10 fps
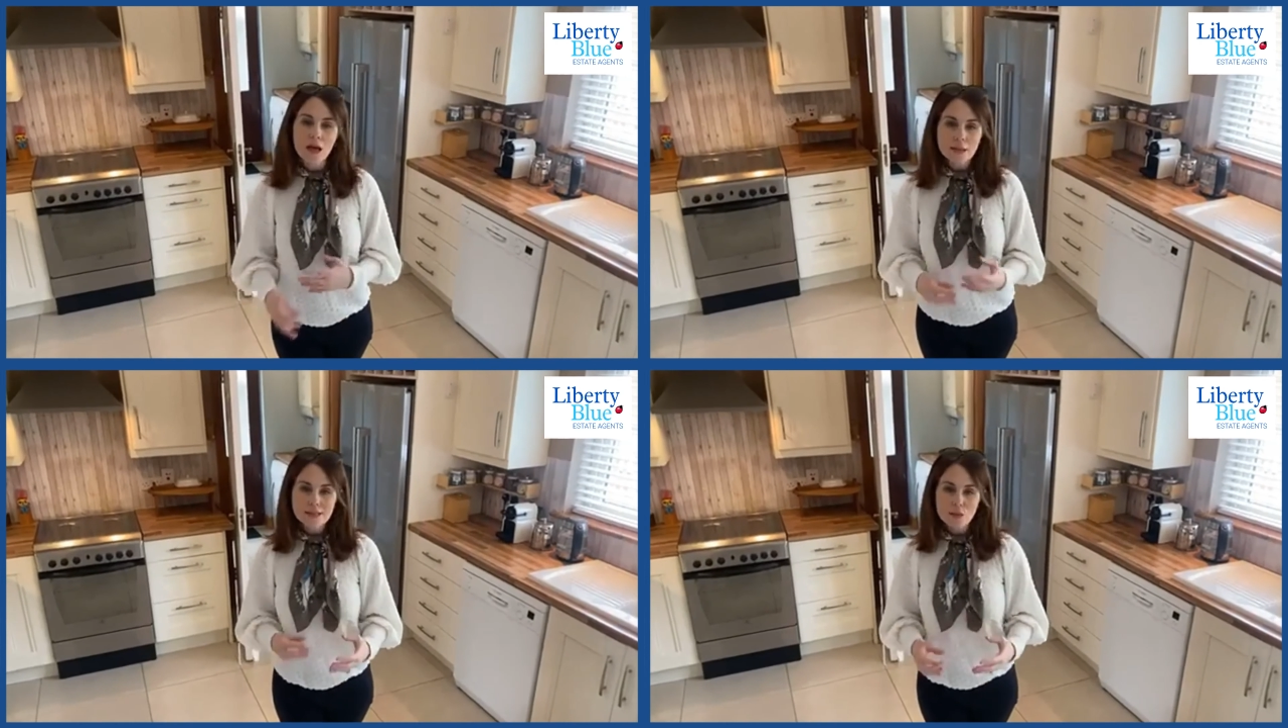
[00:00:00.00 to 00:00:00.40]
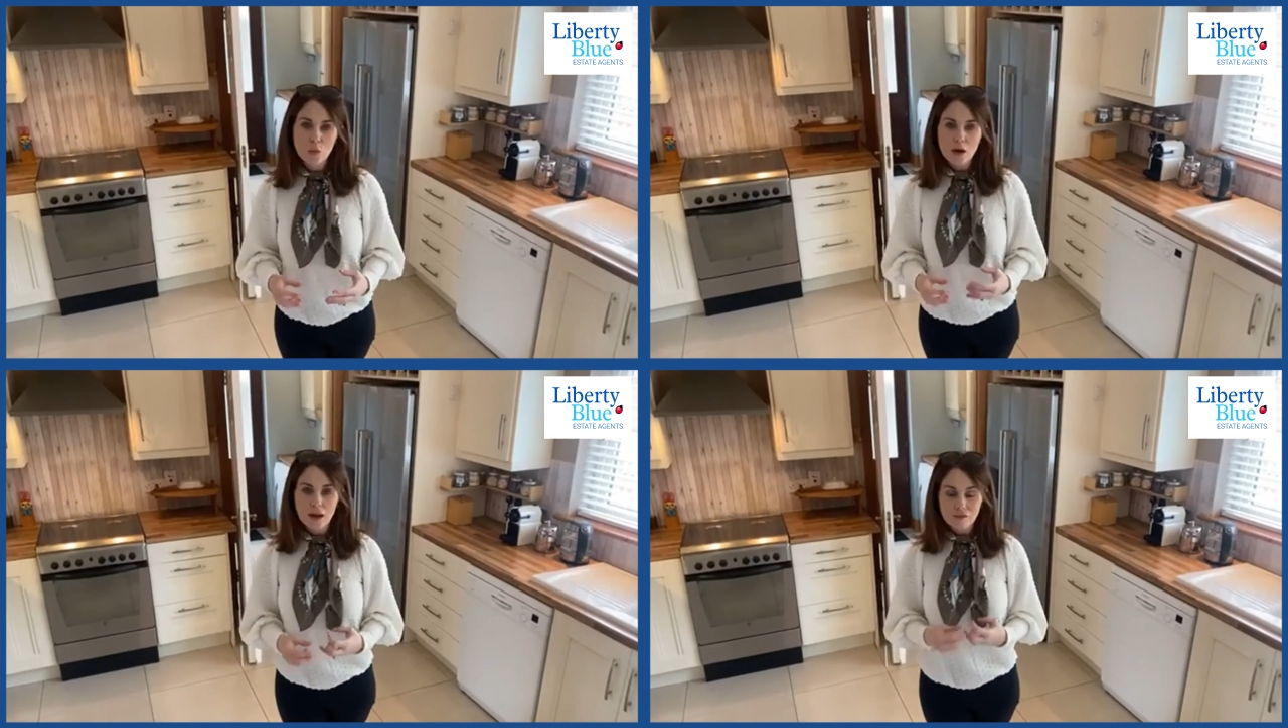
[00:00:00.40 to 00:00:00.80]
and so
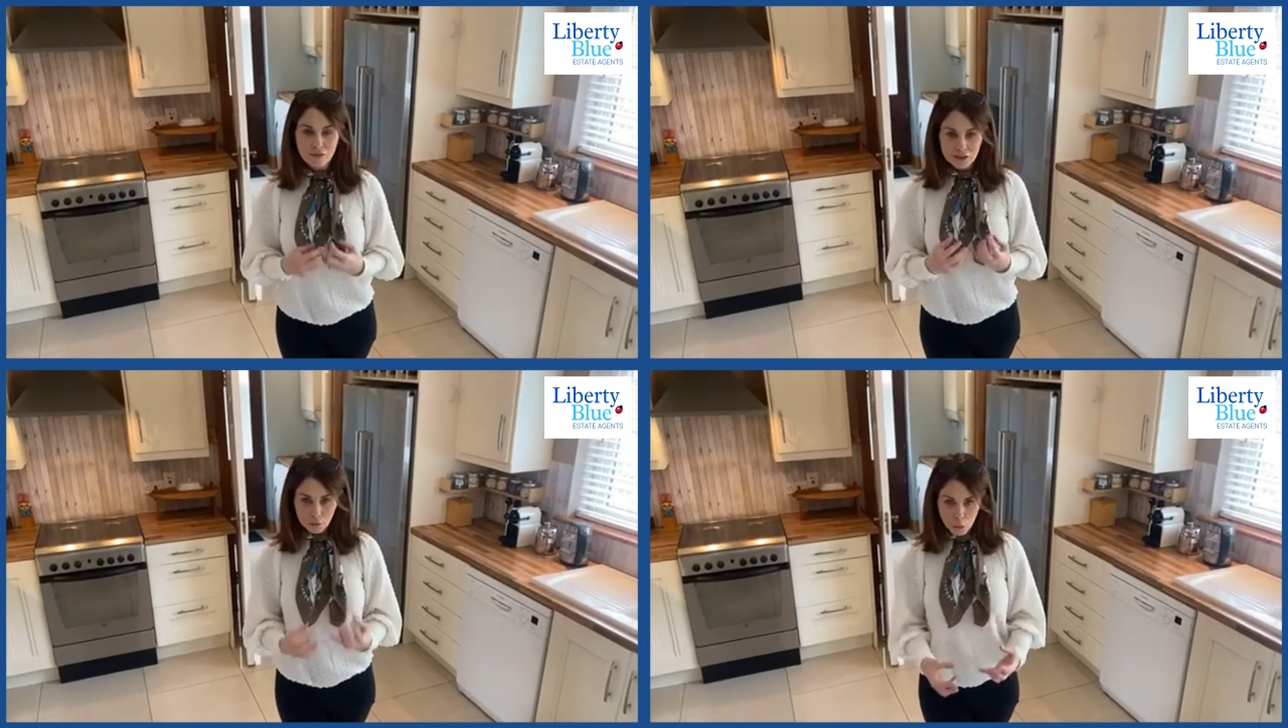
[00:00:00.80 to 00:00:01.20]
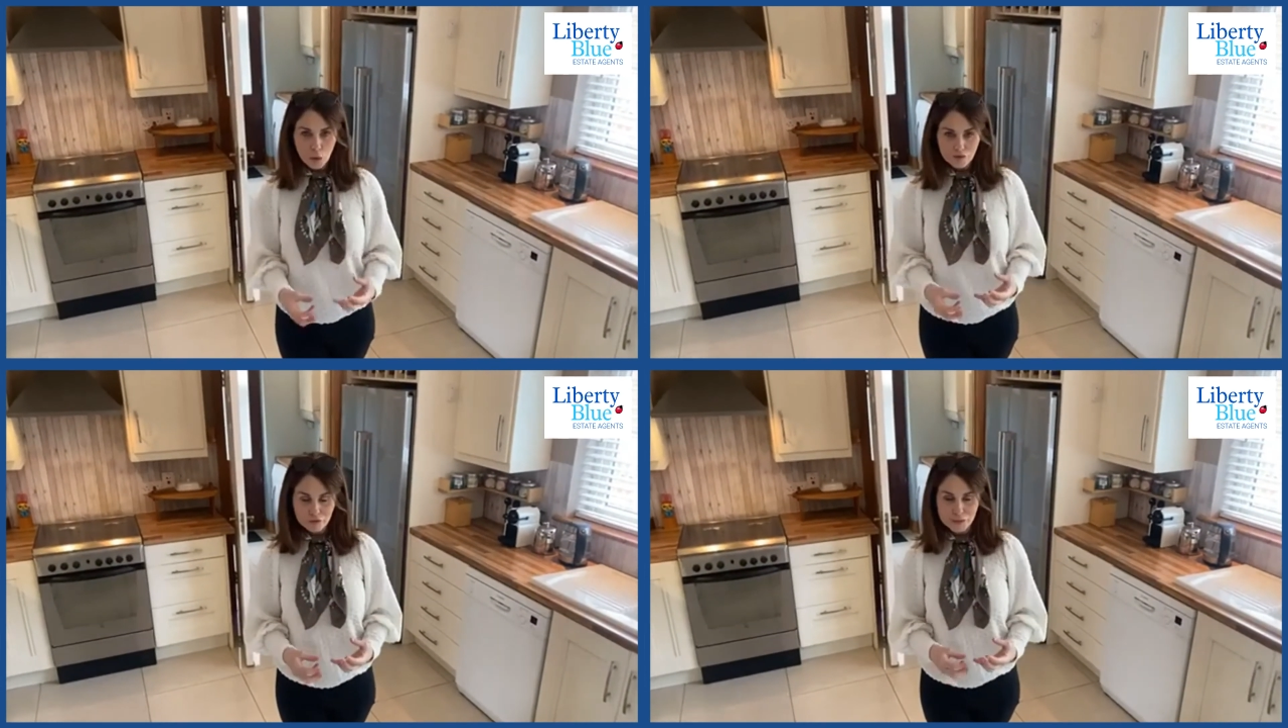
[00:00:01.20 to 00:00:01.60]
on, and find out
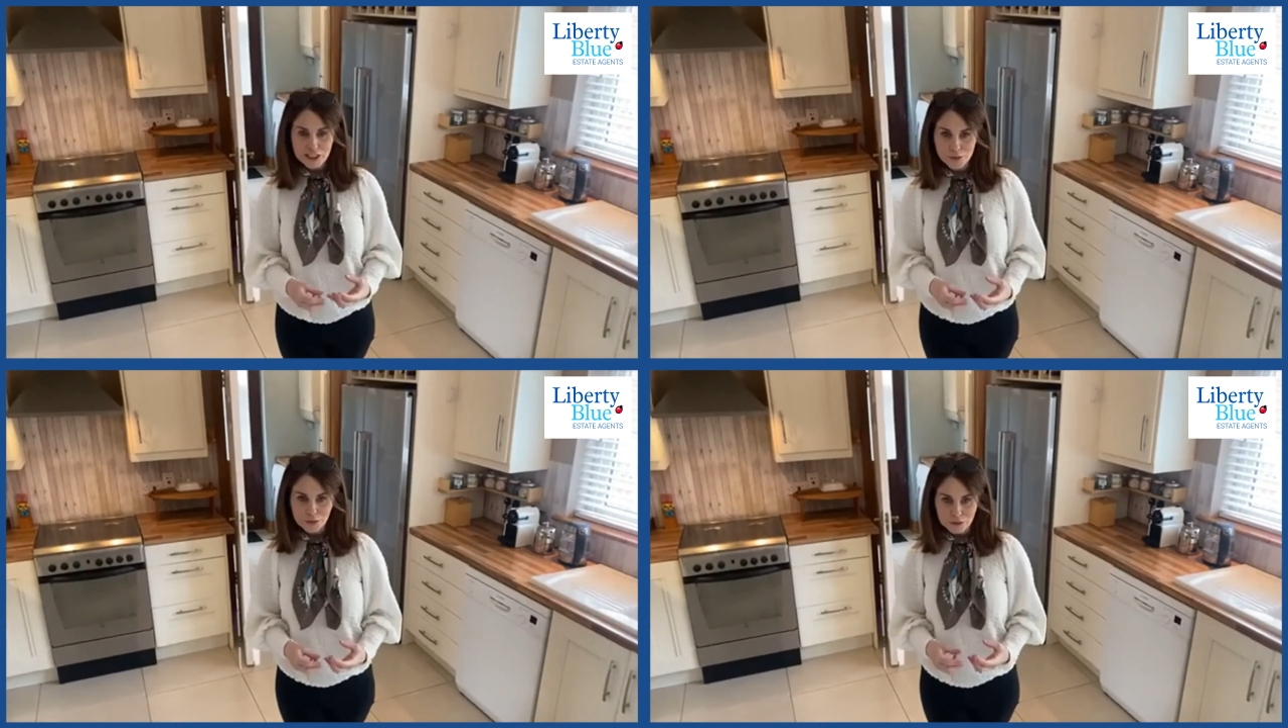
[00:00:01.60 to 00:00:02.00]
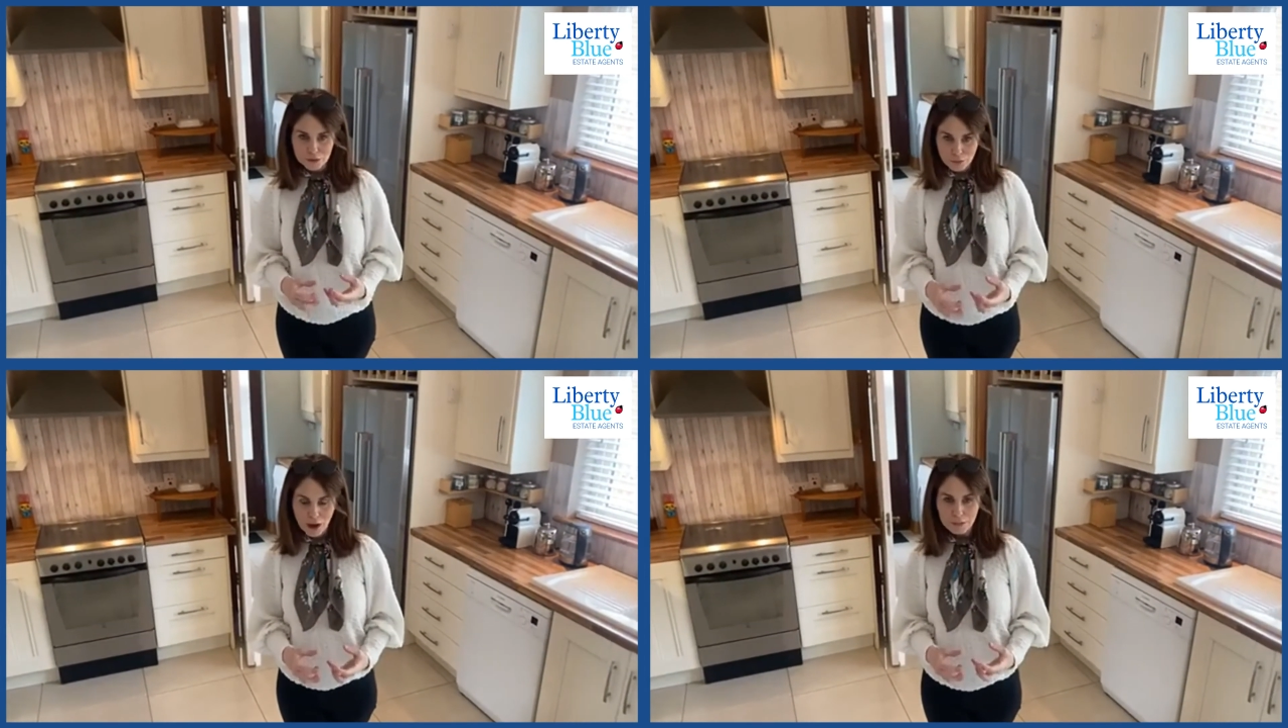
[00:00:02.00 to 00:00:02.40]
more information about
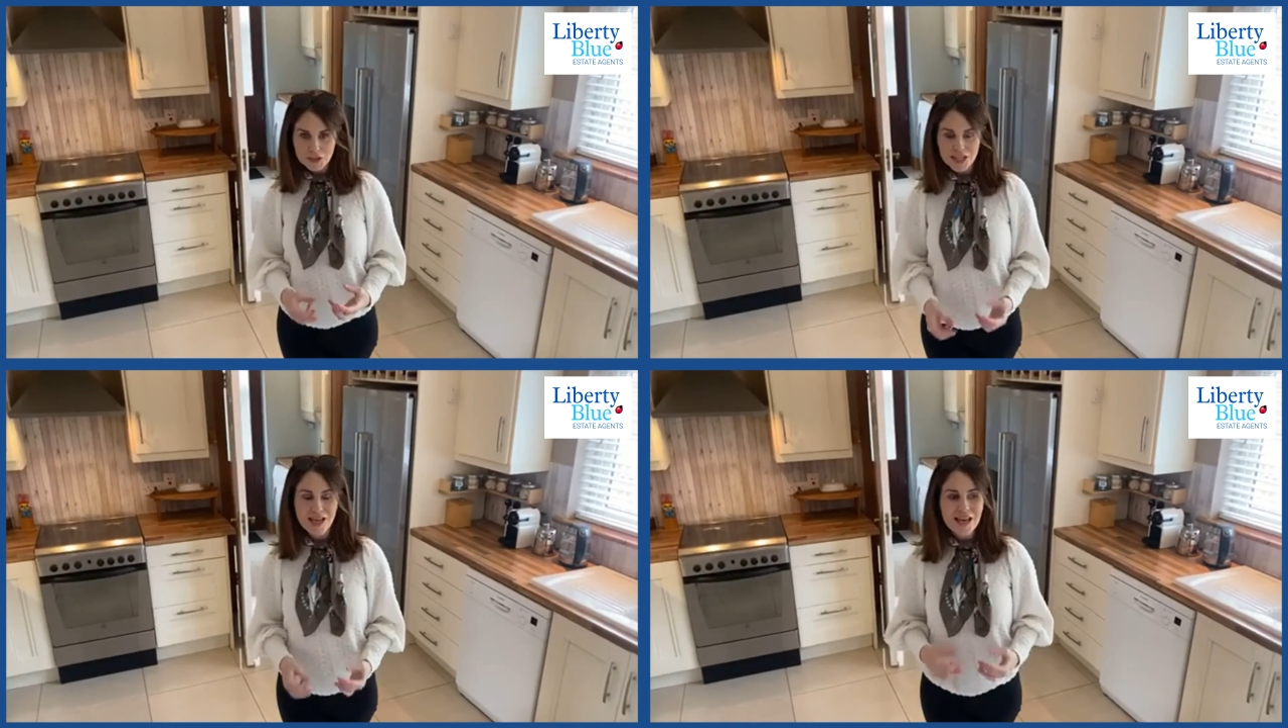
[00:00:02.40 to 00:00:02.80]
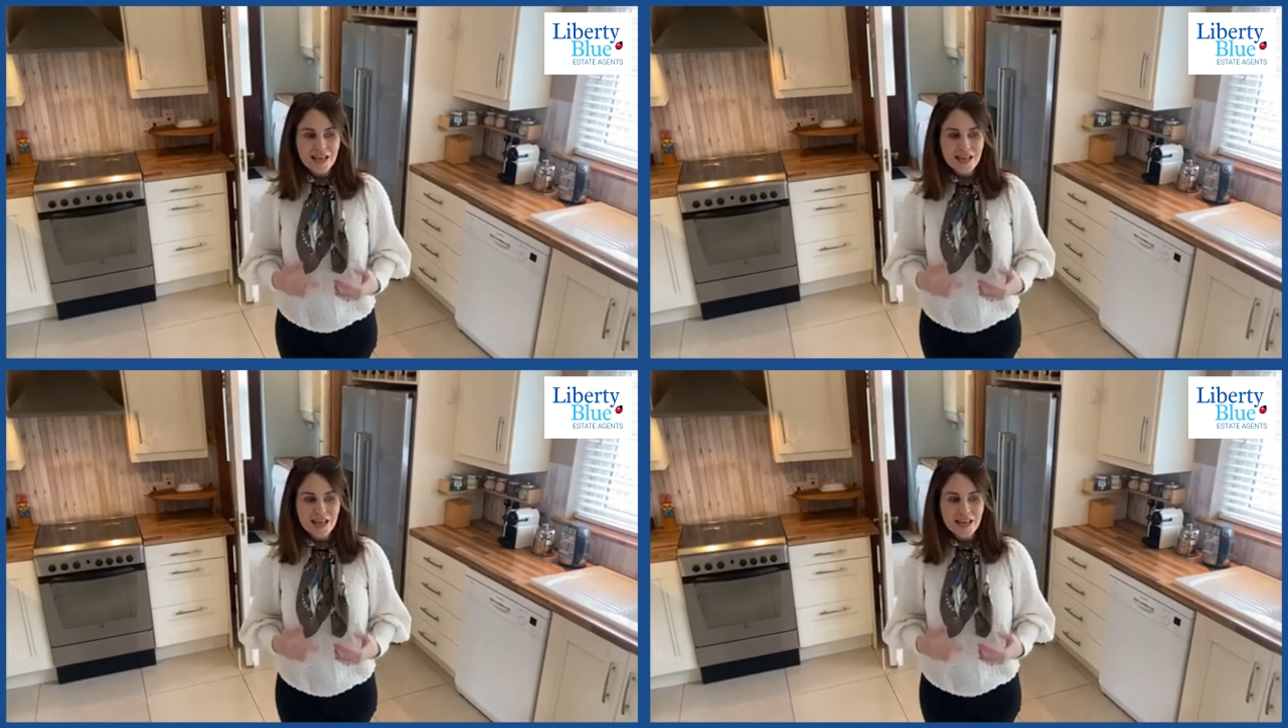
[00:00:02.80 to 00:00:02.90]
this property.